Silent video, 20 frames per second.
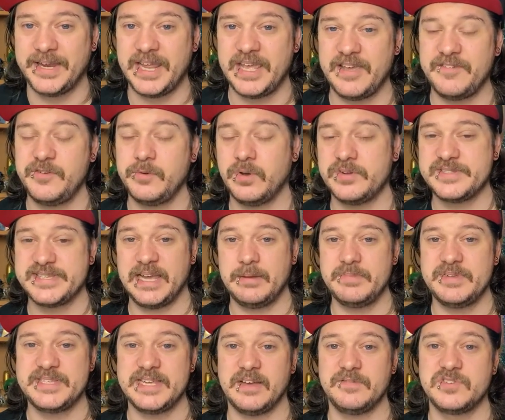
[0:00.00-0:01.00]
If you want to help
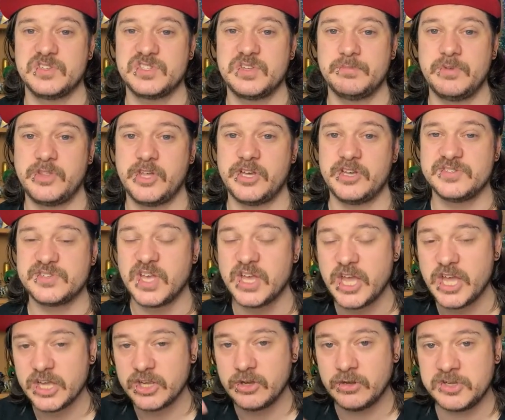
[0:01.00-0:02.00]
yourself to some of those,
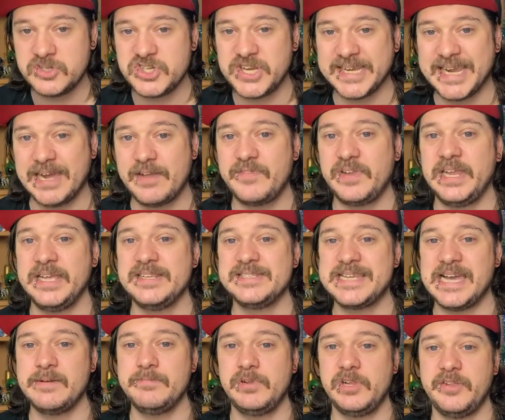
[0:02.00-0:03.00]
go and check out the link
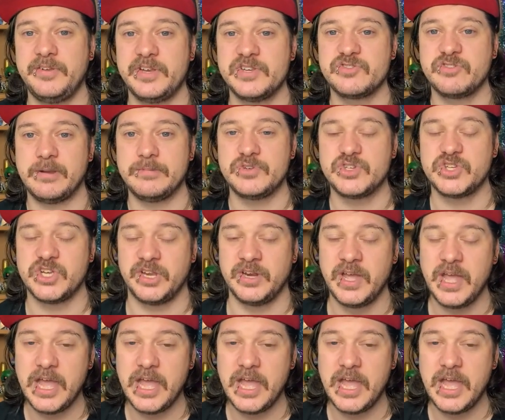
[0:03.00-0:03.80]
down below in the description.